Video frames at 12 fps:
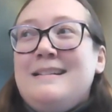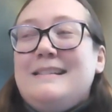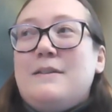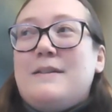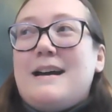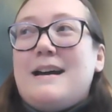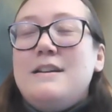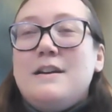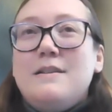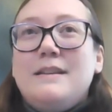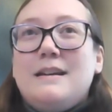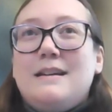So I
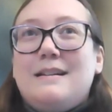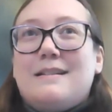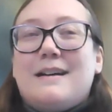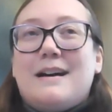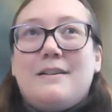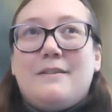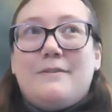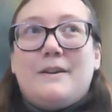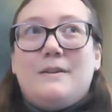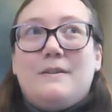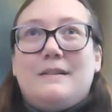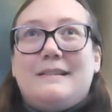know that a lot of
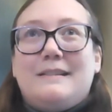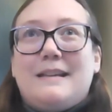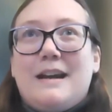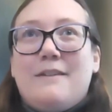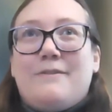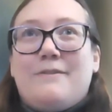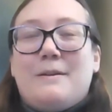folks say